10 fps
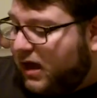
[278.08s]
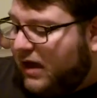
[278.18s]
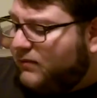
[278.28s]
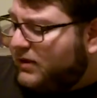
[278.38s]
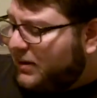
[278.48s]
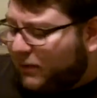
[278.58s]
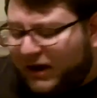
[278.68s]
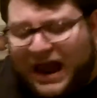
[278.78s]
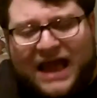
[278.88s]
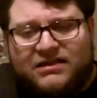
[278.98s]
I
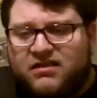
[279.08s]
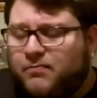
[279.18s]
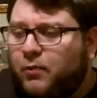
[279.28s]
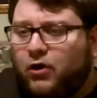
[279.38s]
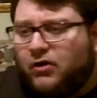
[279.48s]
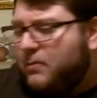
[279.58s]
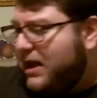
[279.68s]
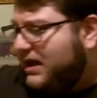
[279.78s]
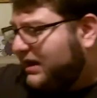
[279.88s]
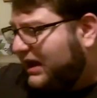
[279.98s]
remember I had this book,
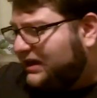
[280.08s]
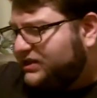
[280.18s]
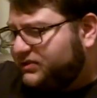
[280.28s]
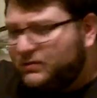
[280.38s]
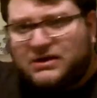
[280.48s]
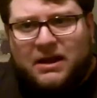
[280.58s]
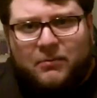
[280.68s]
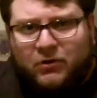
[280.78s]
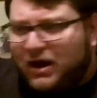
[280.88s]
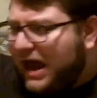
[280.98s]
man. I just
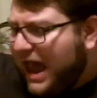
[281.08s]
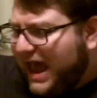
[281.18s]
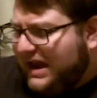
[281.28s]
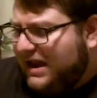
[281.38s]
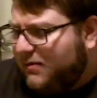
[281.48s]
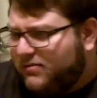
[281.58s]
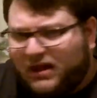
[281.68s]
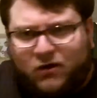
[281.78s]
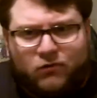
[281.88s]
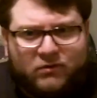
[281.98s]
remember I had it. I
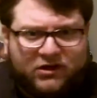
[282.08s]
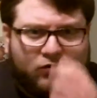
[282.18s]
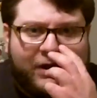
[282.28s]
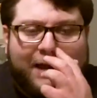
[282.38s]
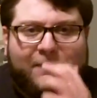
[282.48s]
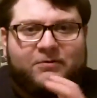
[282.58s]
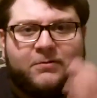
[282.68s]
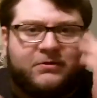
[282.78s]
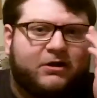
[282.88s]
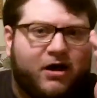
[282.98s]
was like, holy crap, I
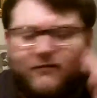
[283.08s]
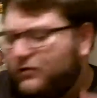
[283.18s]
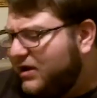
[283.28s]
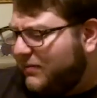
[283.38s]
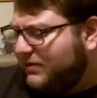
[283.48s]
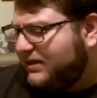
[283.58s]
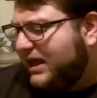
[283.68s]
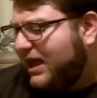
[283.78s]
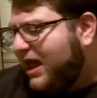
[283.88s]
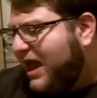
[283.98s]
remember the cover and
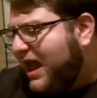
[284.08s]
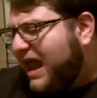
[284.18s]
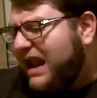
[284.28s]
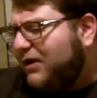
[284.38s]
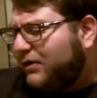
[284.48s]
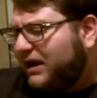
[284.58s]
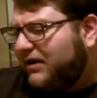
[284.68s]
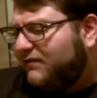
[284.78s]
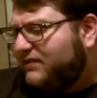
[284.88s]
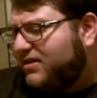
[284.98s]
everything. And I don't
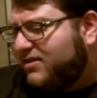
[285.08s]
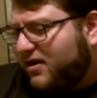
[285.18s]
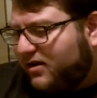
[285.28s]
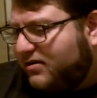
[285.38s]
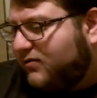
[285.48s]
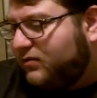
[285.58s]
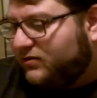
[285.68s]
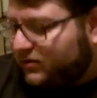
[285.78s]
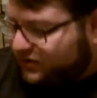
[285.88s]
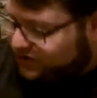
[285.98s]
care if it sucks or
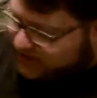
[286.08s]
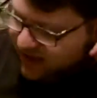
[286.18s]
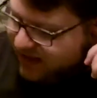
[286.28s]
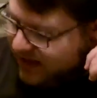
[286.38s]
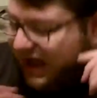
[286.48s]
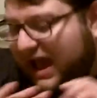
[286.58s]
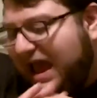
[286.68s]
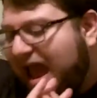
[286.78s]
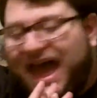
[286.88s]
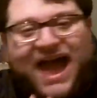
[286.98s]
it looks cheesy,
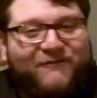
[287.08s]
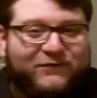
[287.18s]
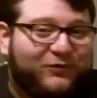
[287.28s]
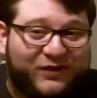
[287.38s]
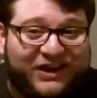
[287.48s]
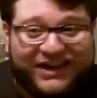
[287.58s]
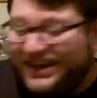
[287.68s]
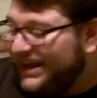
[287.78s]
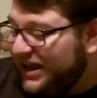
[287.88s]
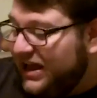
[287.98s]
I have to read
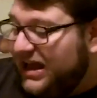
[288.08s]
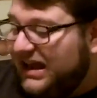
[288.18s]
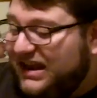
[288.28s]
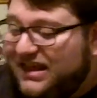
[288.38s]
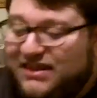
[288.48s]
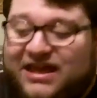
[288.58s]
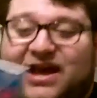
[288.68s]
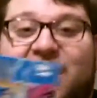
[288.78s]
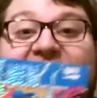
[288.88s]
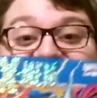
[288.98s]
it. It is
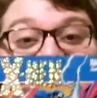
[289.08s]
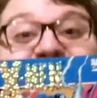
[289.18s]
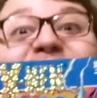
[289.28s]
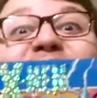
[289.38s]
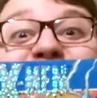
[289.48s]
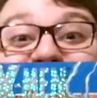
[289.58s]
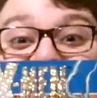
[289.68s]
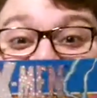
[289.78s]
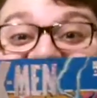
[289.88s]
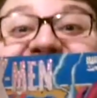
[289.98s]
X-Men
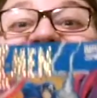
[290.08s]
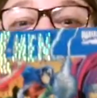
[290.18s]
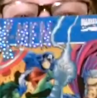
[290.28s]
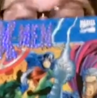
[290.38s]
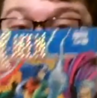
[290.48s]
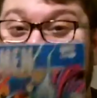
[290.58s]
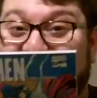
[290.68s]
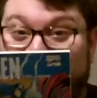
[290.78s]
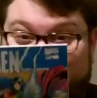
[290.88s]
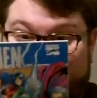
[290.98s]
versus the
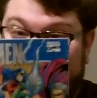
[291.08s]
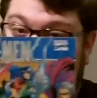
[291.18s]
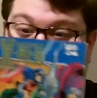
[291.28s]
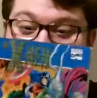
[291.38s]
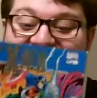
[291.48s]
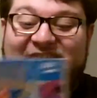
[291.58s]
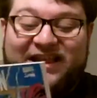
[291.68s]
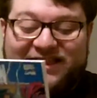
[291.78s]
Avengers, okay?